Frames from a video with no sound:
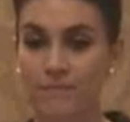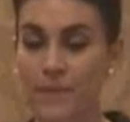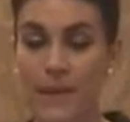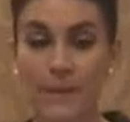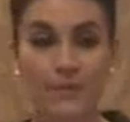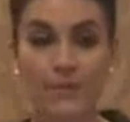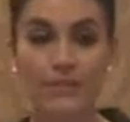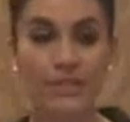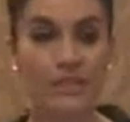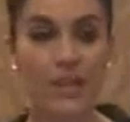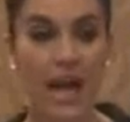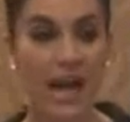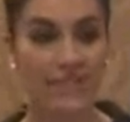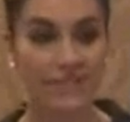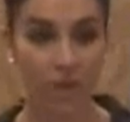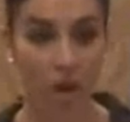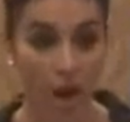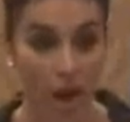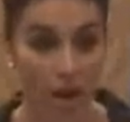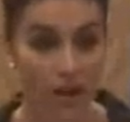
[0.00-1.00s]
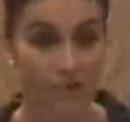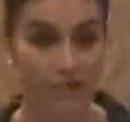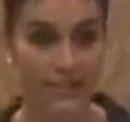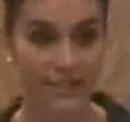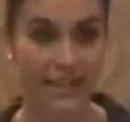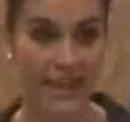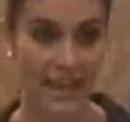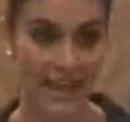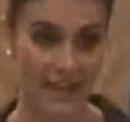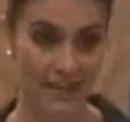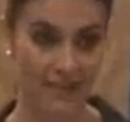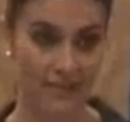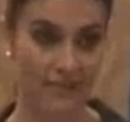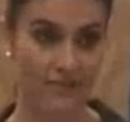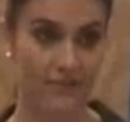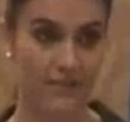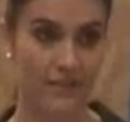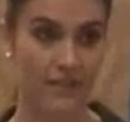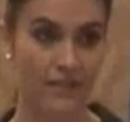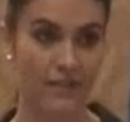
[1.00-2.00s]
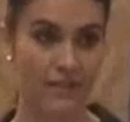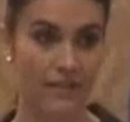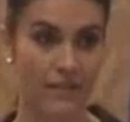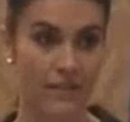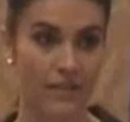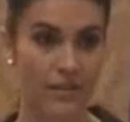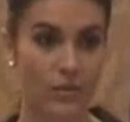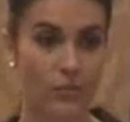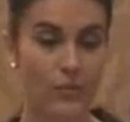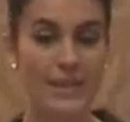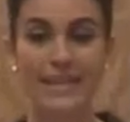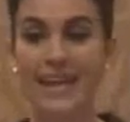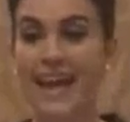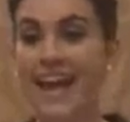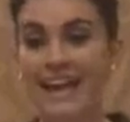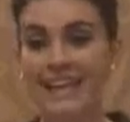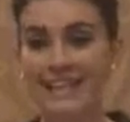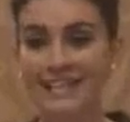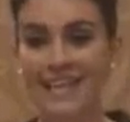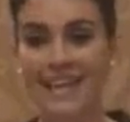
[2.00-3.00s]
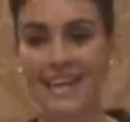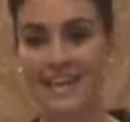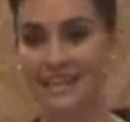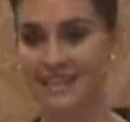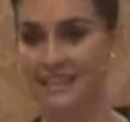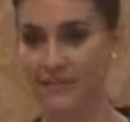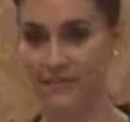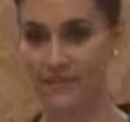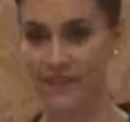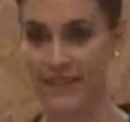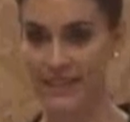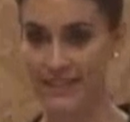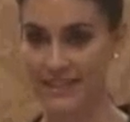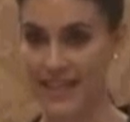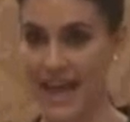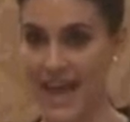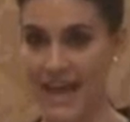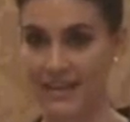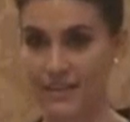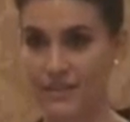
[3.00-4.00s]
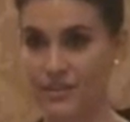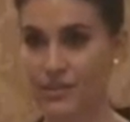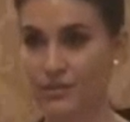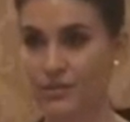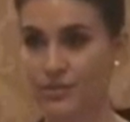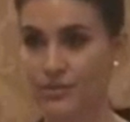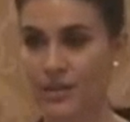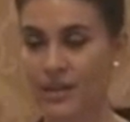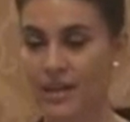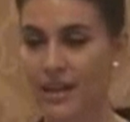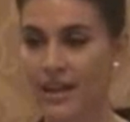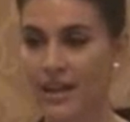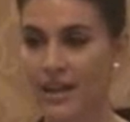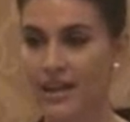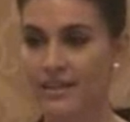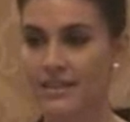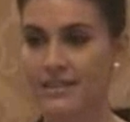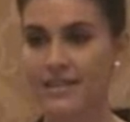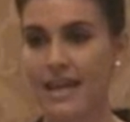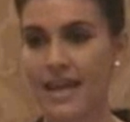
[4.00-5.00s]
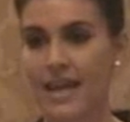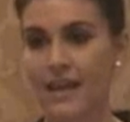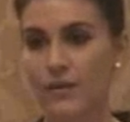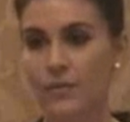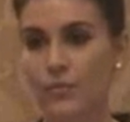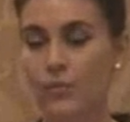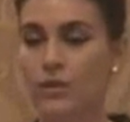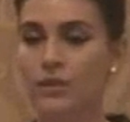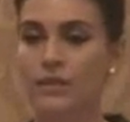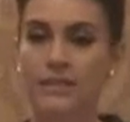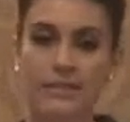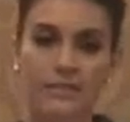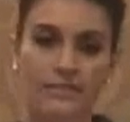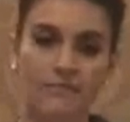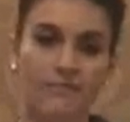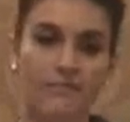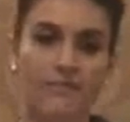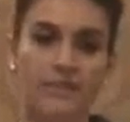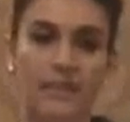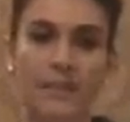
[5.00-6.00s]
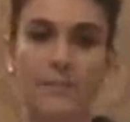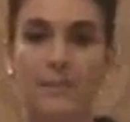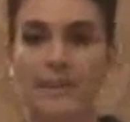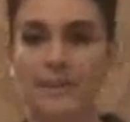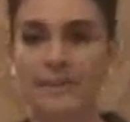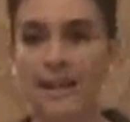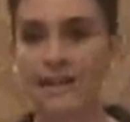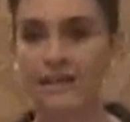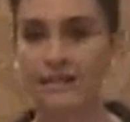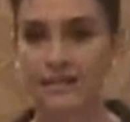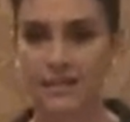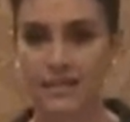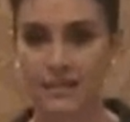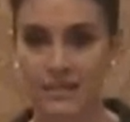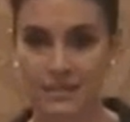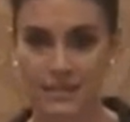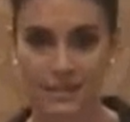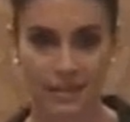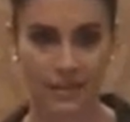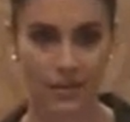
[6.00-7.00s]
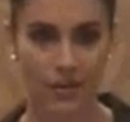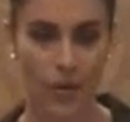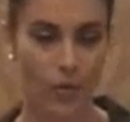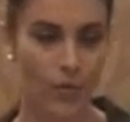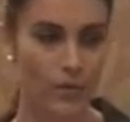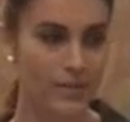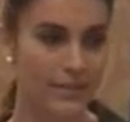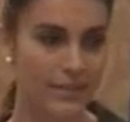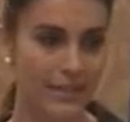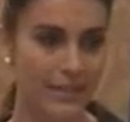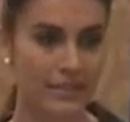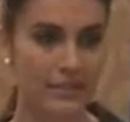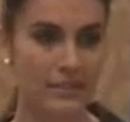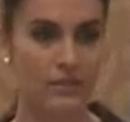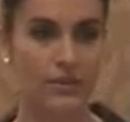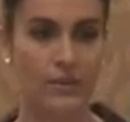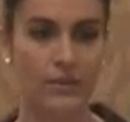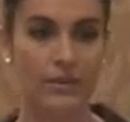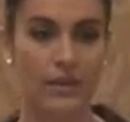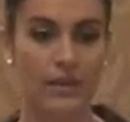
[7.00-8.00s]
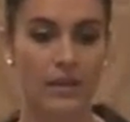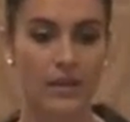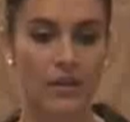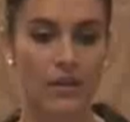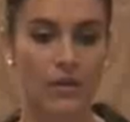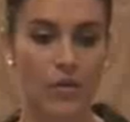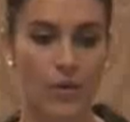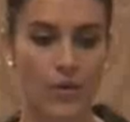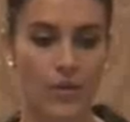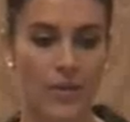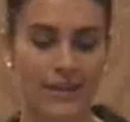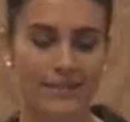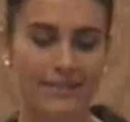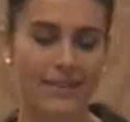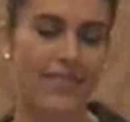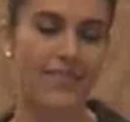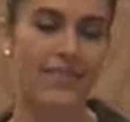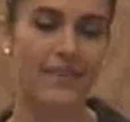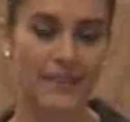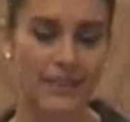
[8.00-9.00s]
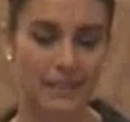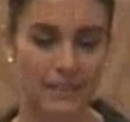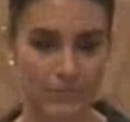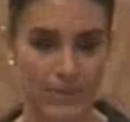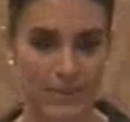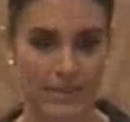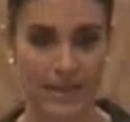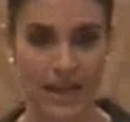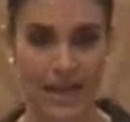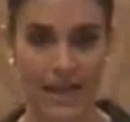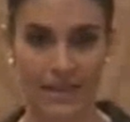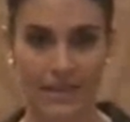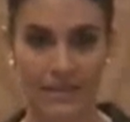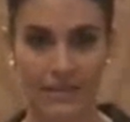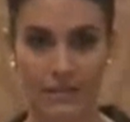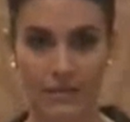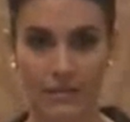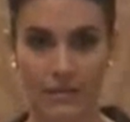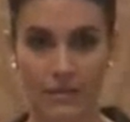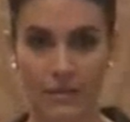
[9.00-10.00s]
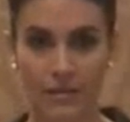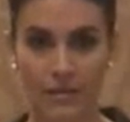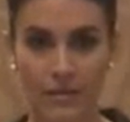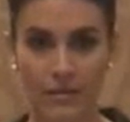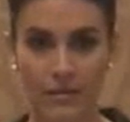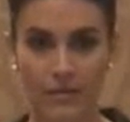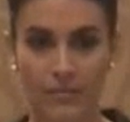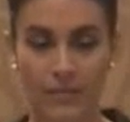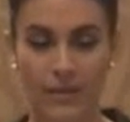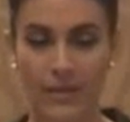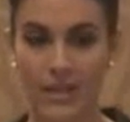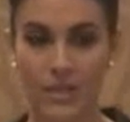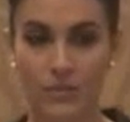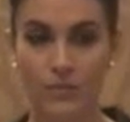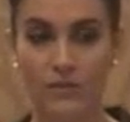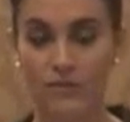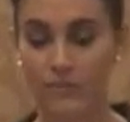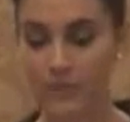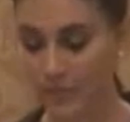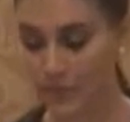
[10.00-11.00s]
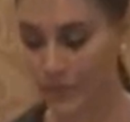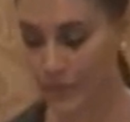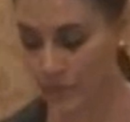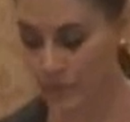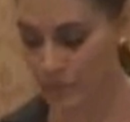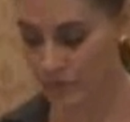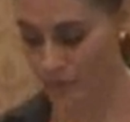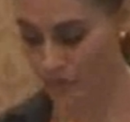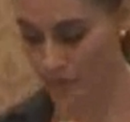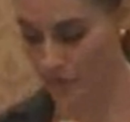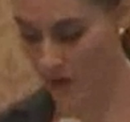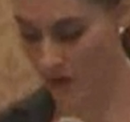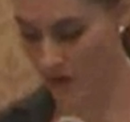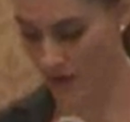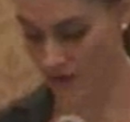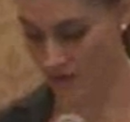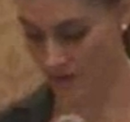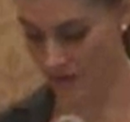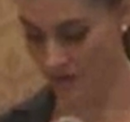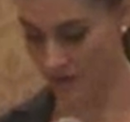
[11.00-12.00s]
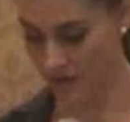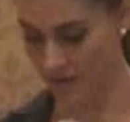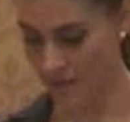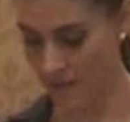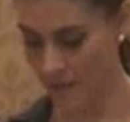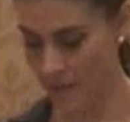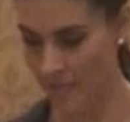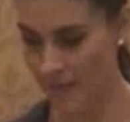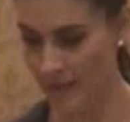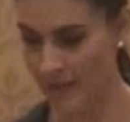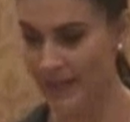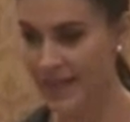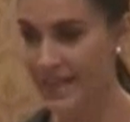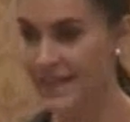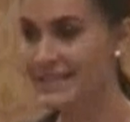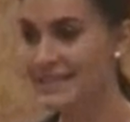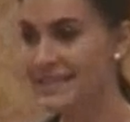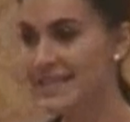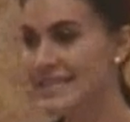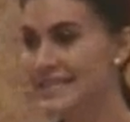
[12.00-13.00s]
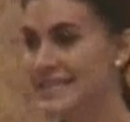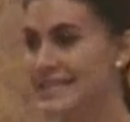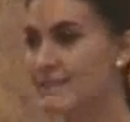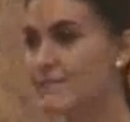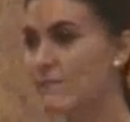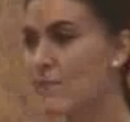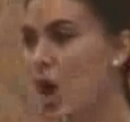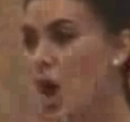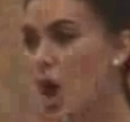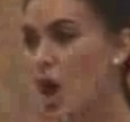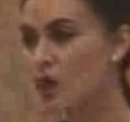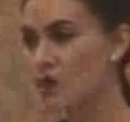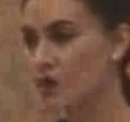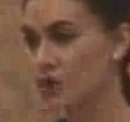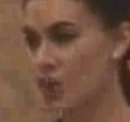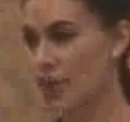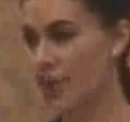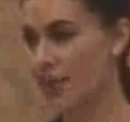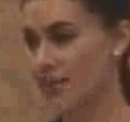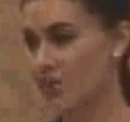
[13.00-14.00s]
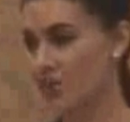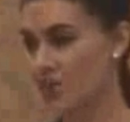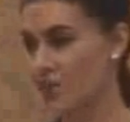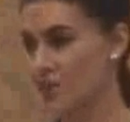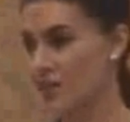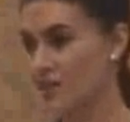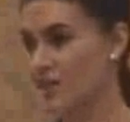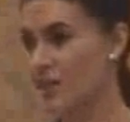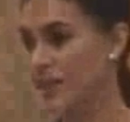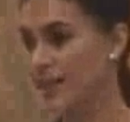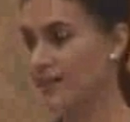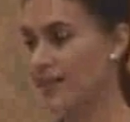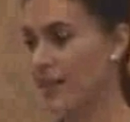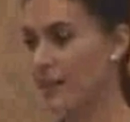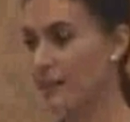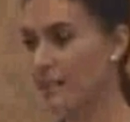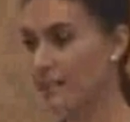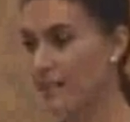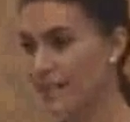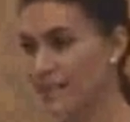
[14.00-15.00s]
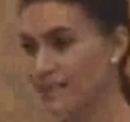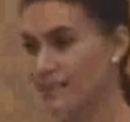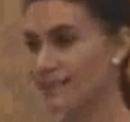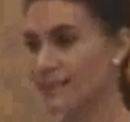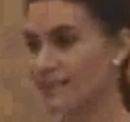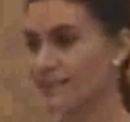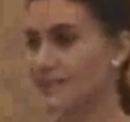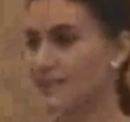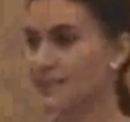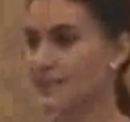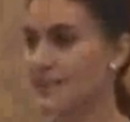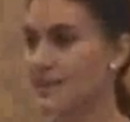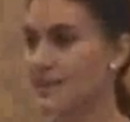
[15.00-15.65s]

people's lives are saved. We can't take a defeatist attitude and say, well, it's somebody else's ordeal or that nothing can be done, because we've been proven wrong. It's these small changes that build